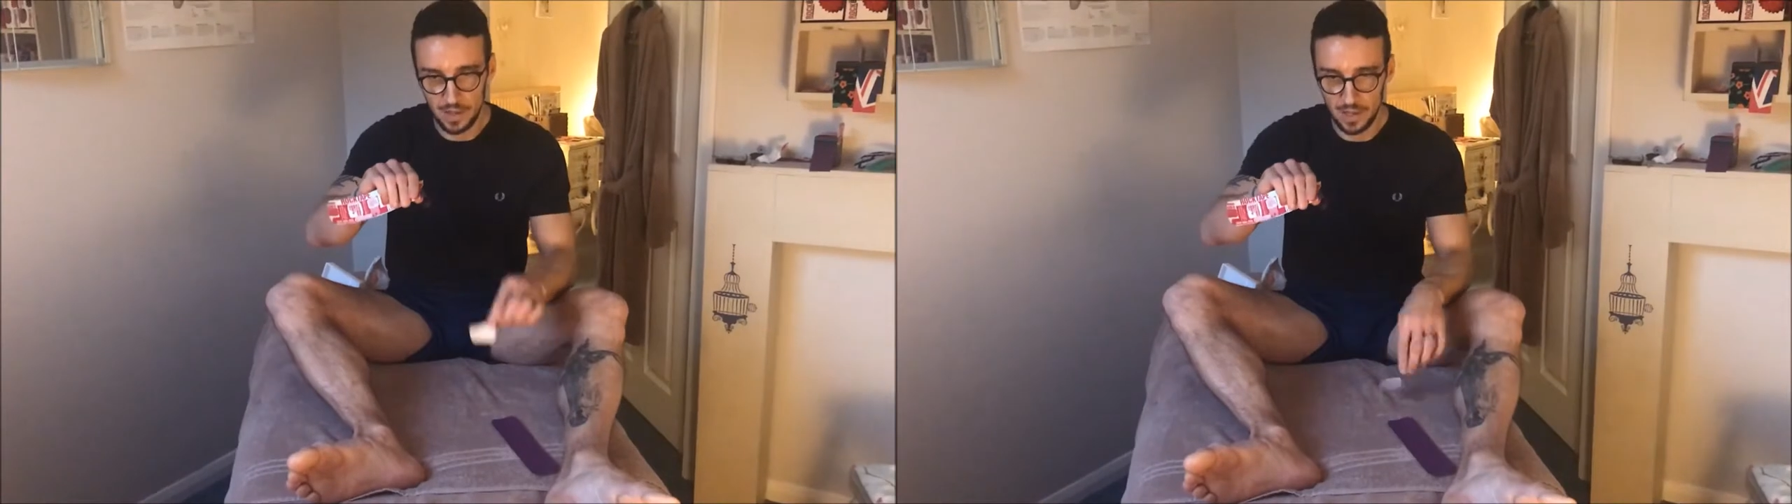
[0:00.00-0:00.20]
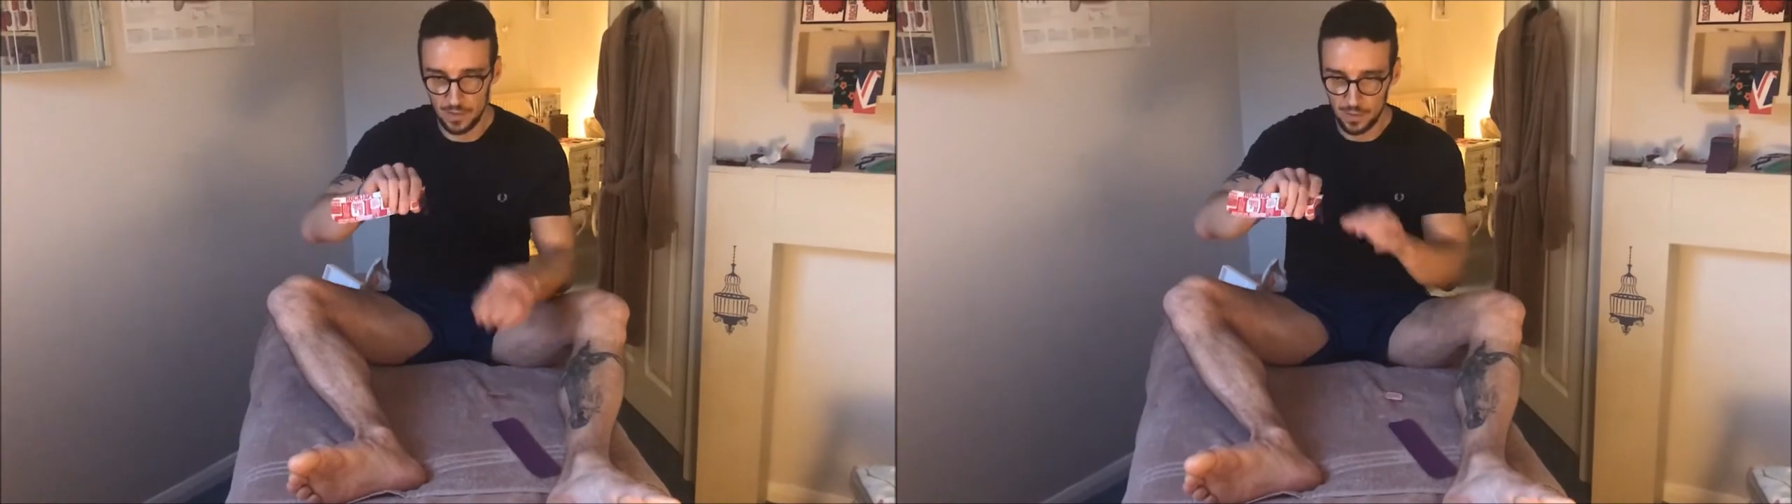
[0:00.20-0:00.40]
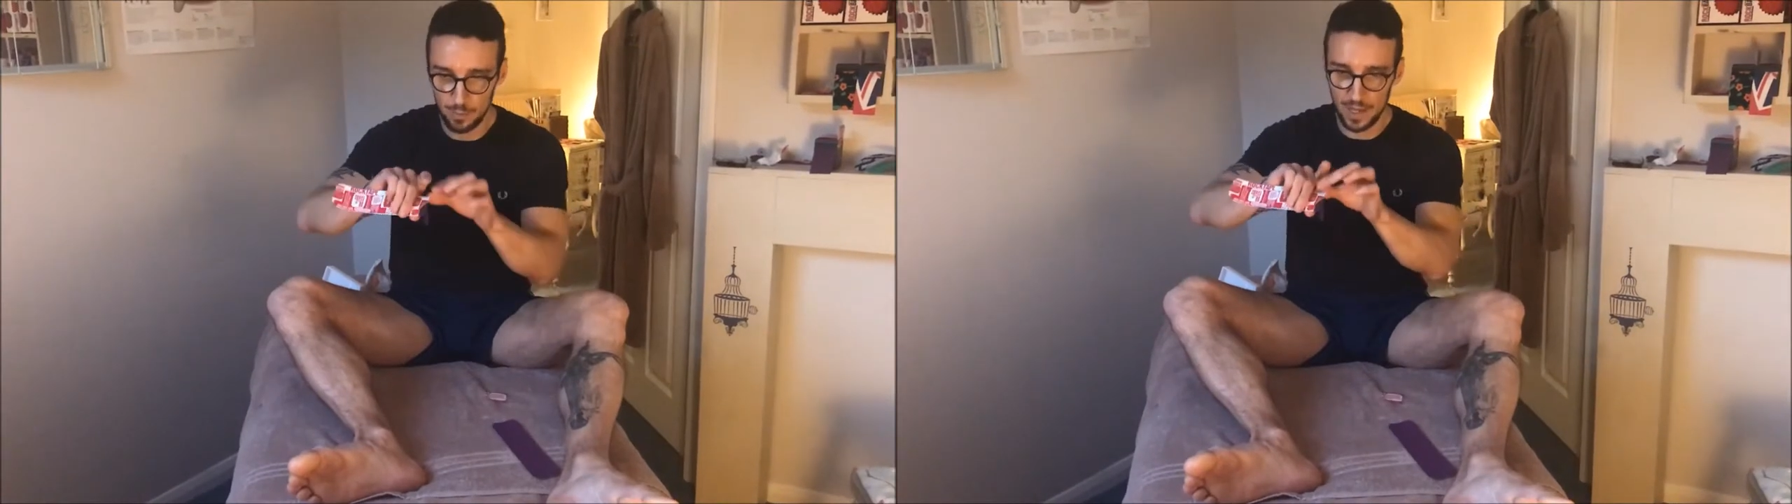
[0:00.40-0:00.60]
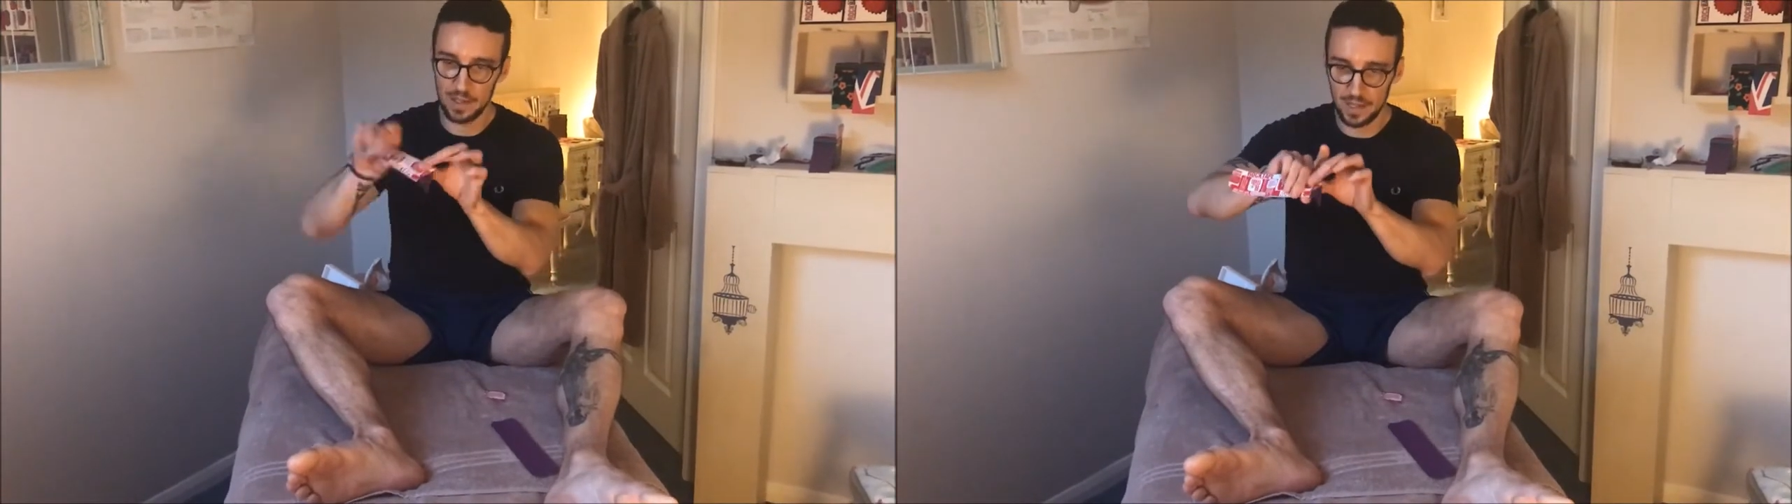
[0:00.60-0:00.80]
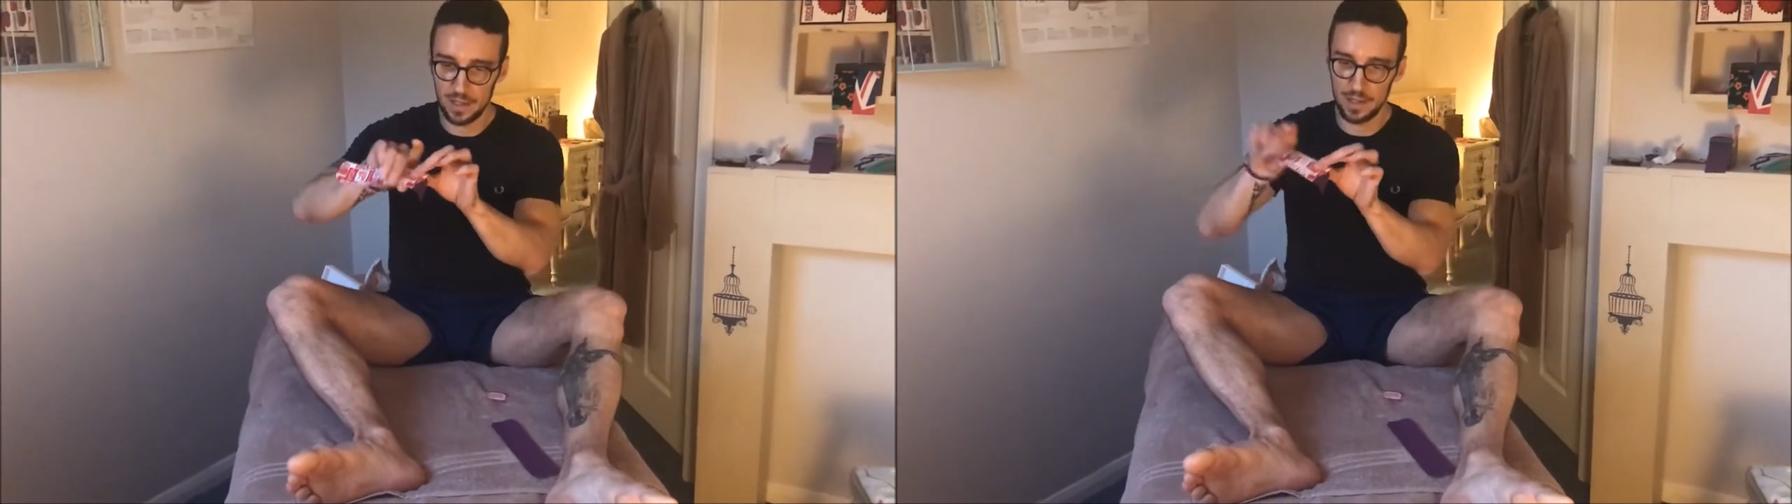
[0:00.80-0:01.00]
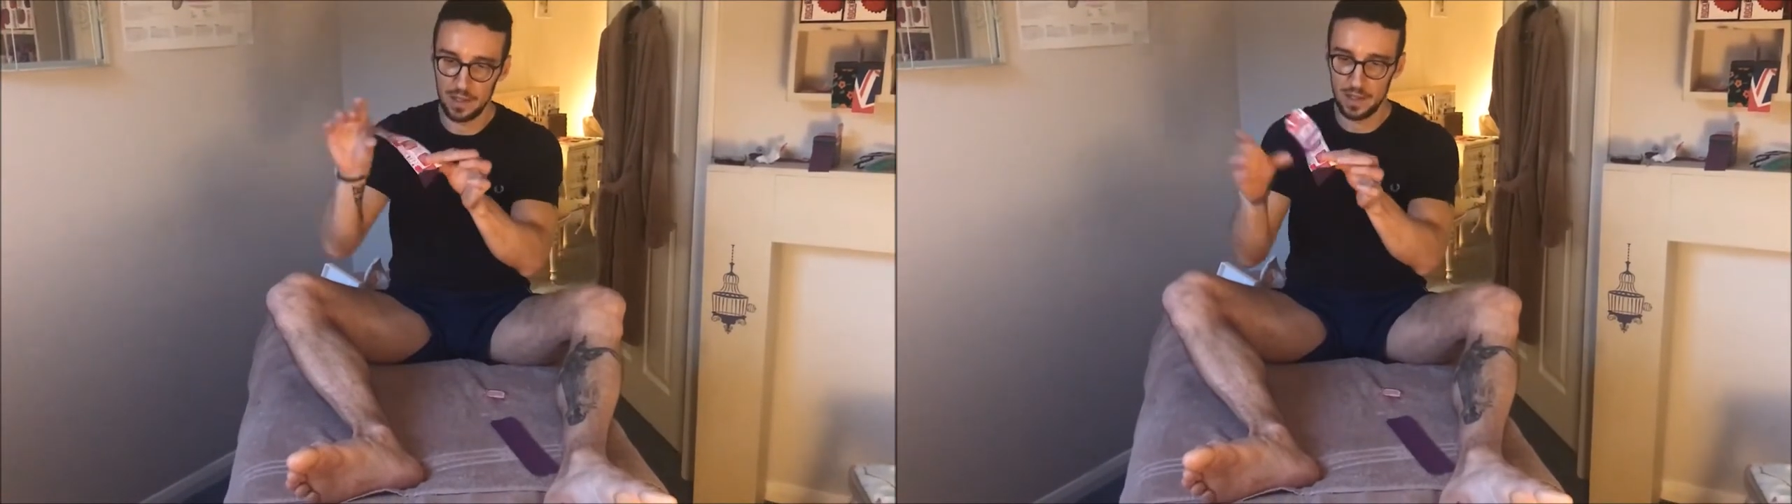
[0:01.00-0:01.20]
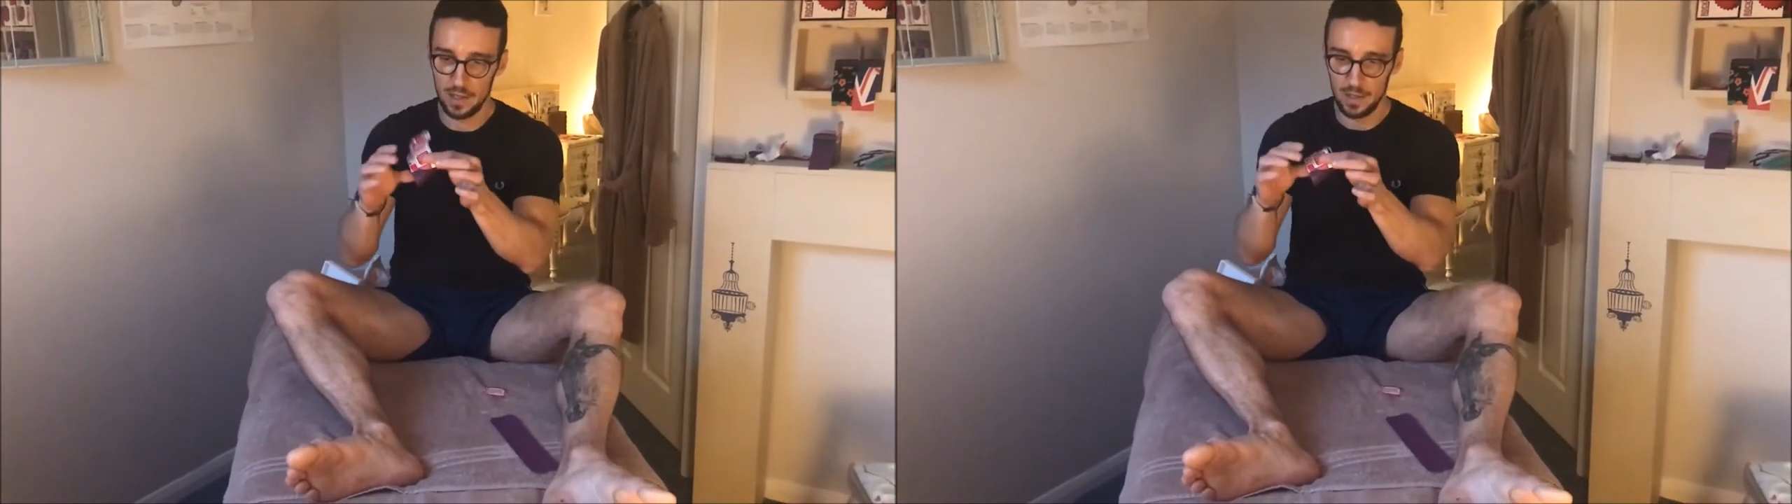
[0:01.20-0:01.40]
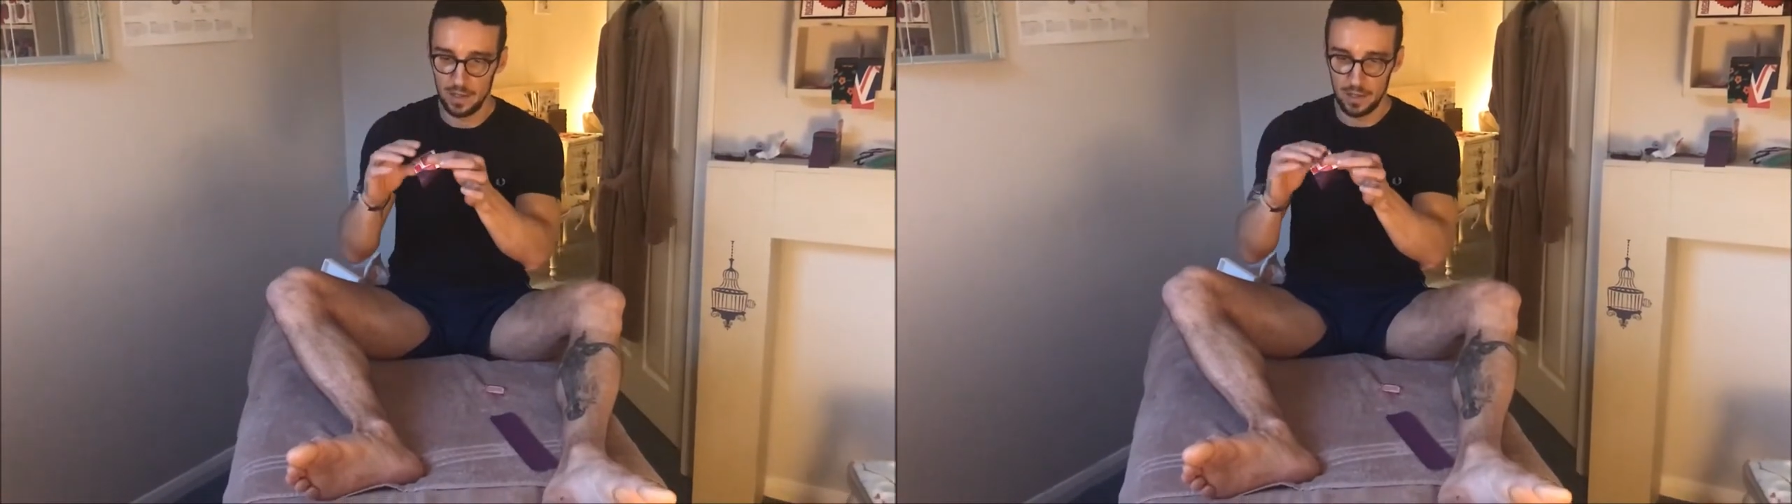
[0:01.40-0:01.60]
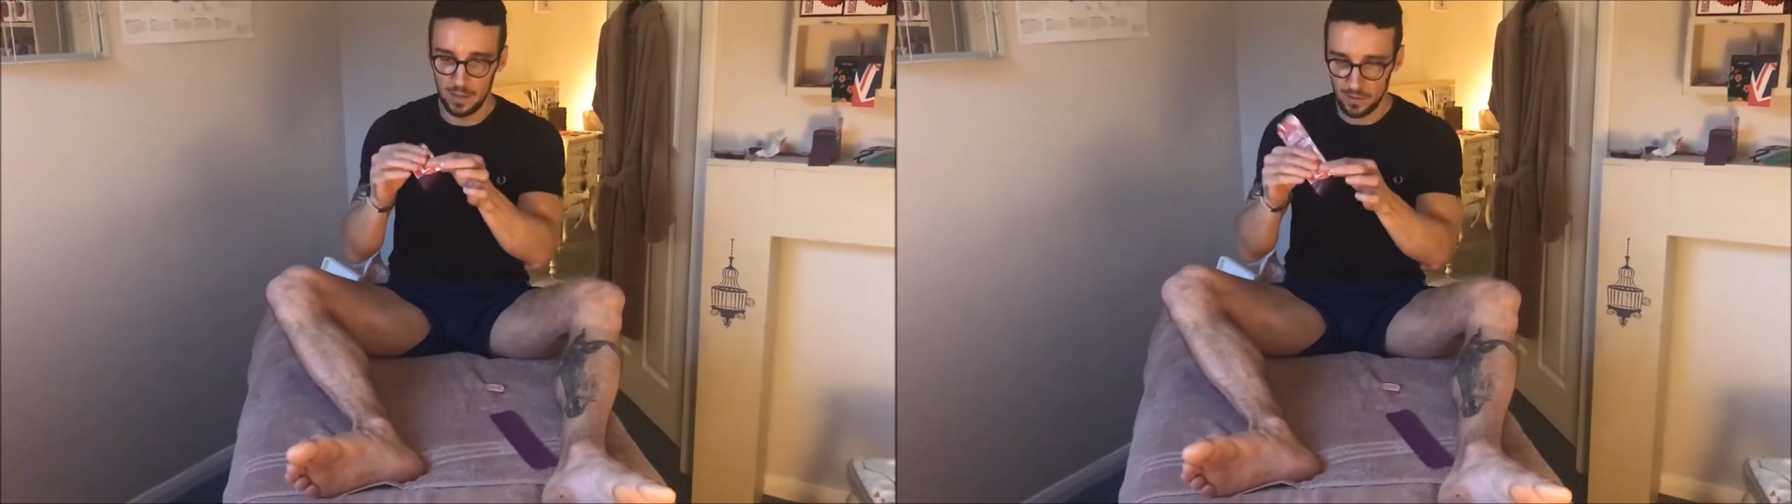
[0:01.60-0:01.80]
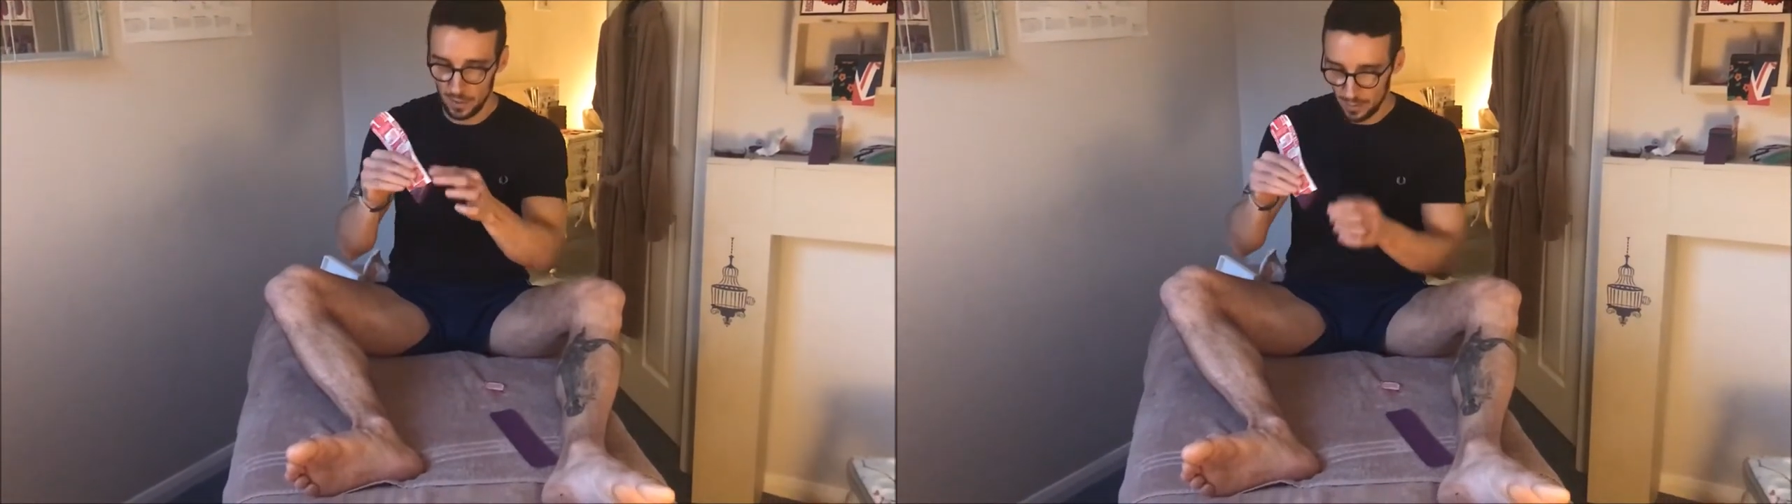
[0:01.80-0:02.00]
taking off the backing,
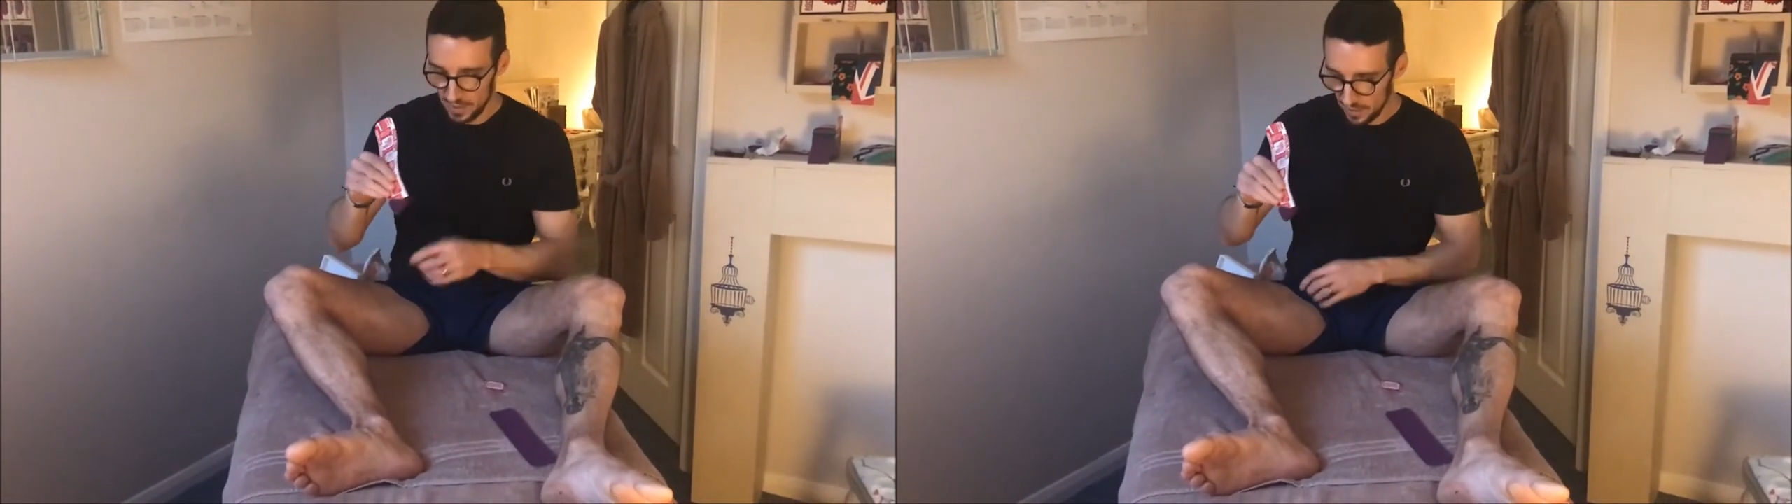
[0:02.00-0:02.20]
trying to be